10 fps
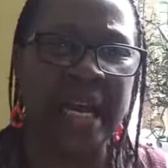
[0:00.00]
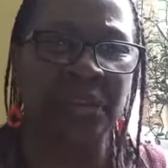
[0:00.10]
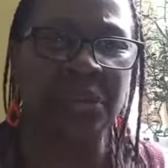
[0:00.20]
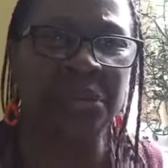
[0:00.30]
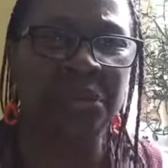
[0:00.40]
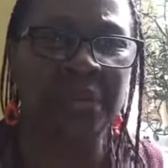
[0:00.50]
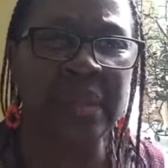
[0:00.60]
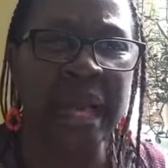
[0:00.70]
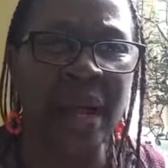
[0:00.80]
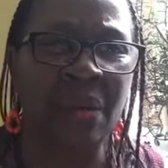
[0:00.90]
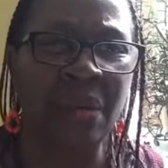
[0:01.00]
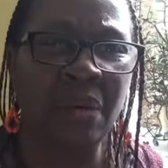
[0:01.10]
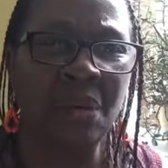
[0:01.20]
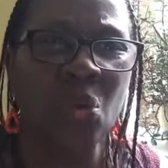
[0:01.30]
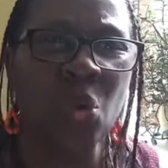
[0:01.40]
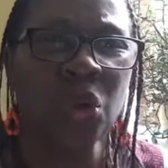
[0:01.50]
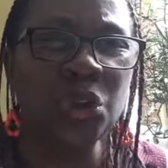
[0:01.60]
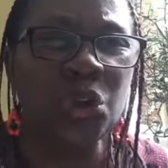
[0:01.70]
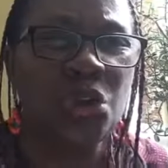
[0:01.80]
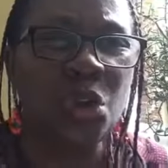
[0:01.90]
out the truth now. We want
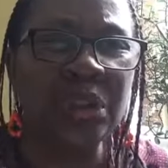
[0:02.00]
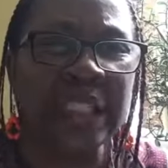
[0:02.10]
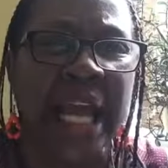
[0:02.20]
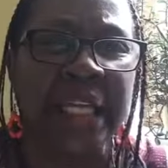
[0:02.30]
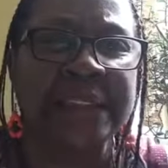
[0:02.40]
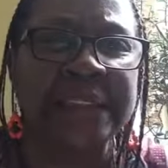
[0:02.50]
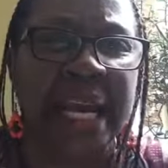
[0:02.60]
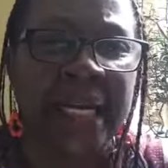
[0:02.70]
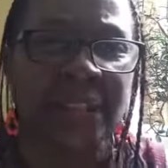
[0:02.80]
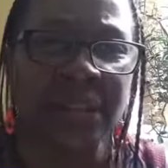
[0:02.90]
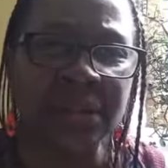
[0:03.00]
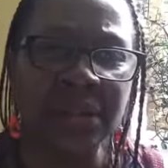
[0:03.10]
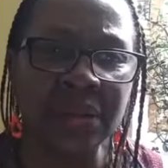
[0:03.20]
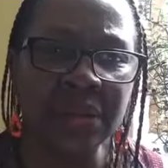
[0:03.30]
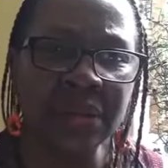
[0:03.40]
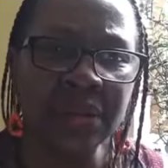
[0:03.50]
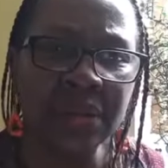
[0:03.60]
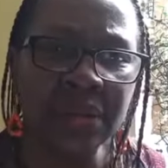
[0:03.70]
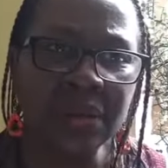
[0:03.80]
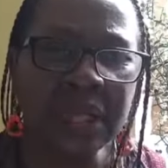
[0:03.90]
to know the extent
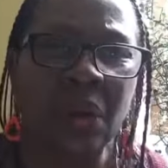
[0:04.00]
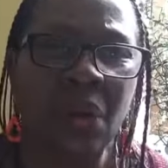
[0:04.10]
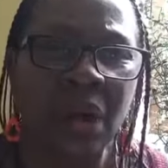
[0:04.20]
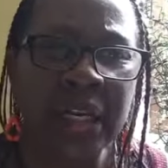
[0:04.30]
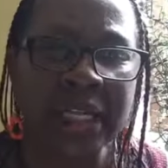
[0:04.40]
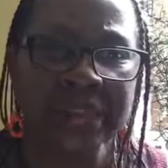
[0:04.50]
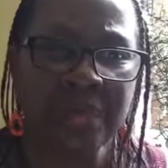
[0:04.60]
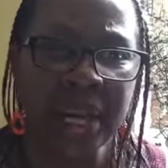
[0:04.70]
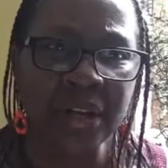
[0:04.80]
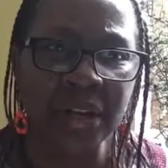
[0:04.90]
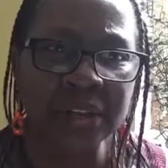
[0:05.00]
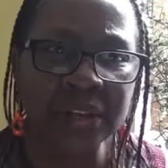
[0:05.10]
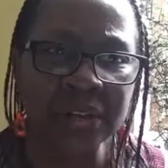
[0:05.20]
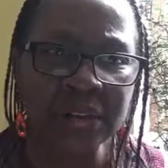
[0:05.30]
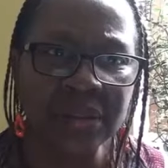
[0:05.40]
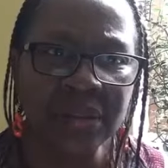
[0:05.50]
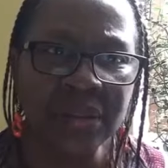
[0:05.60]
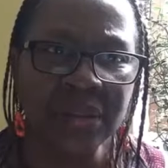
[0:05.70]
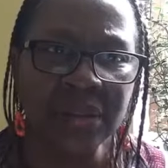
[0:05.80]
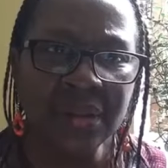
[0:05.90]
that God has made us.
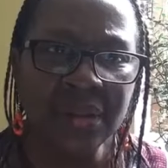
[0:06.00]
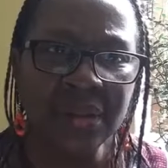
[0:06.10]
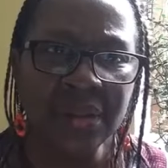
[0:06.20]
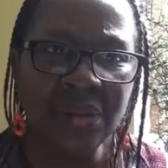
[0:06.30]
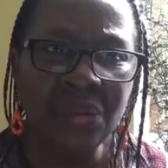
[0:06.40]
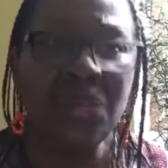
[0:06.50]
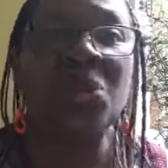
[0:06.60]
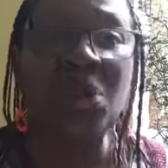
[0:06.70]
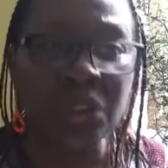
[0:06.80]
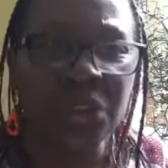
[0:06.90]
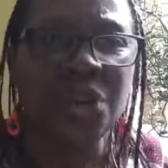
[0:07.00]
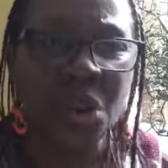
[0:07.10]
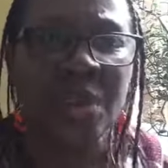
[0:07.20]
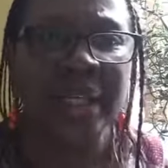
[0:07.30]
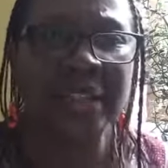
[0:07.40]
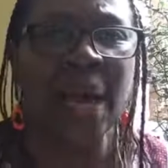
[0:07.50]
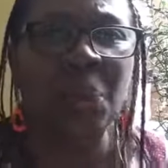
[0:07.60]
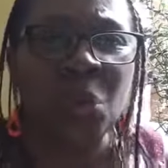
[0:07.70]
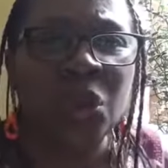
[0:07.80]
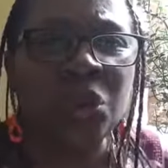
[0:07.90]
We want to know it and
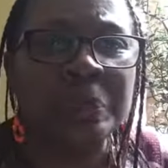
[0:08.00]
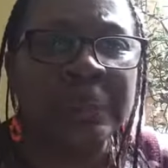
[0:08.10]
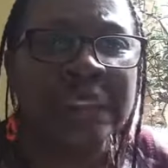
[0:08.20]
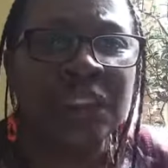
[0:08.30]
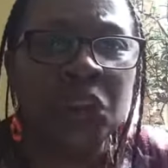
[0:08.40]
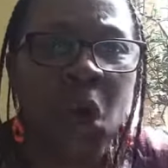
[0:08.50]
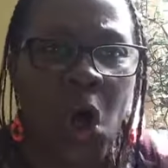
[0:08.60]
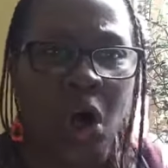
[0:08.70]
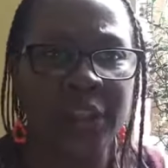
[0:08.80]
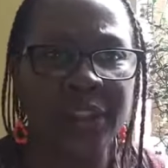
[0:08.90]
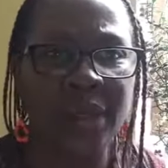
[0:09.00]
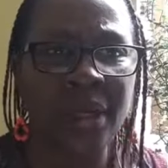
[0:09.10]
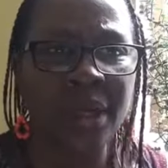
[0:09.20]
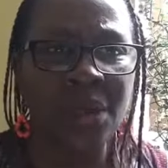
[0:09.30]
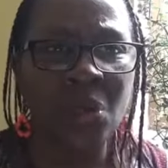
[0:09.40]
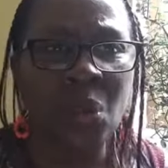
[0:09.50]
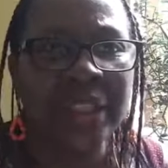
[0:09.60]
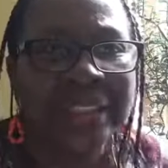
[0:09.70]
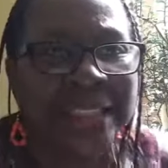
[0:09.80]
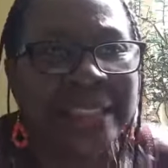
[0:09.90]
we want to please God. We
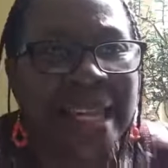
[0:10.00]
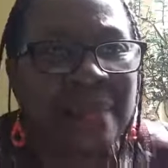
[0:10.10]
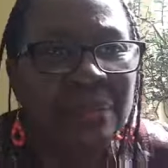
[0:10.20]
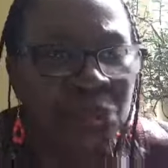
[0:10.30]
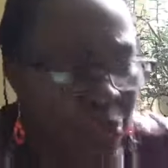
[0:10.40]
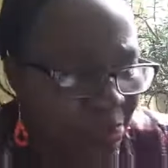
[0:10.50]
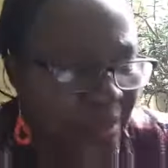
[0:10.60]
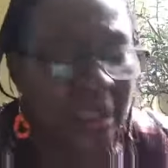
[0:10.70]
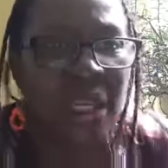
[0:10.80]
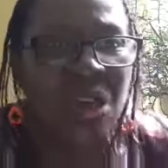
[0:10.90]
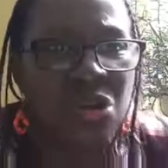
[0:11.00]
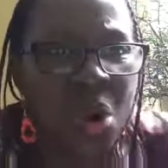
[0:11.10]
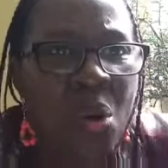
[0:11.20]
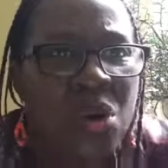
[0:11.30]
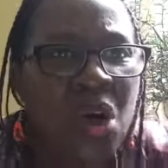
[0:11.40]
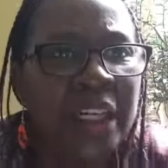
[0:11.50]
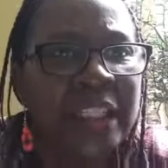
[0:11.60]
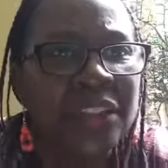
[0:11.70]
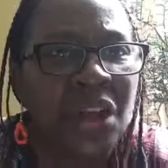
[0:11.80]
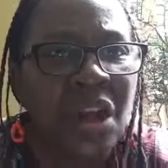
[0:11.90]
want his name to be known on
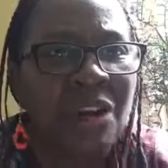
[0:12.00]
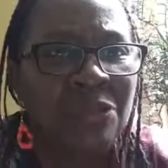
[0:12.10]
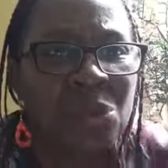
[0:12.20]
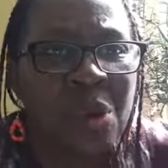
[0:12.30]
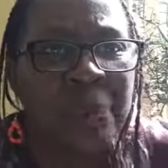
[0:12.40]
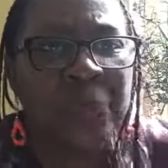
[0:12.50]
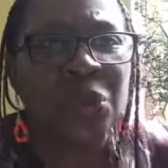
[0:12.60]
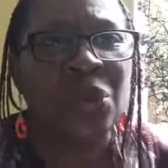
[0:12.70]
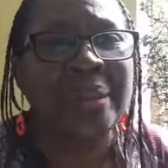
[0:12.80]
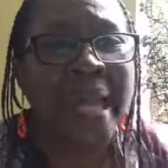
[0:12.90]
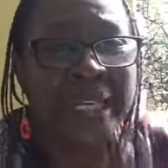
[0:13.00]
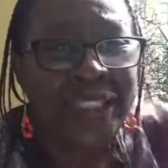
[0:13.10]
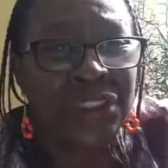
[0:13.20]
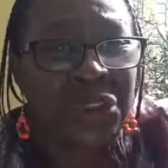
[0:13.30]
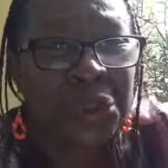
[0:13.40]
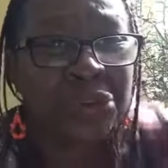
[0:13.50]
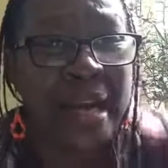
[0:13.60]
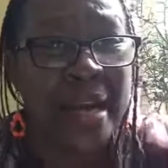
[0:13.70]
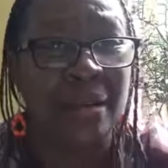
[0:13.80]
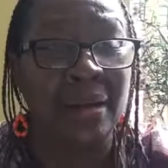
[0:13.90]
this earth. We want people to know that his children.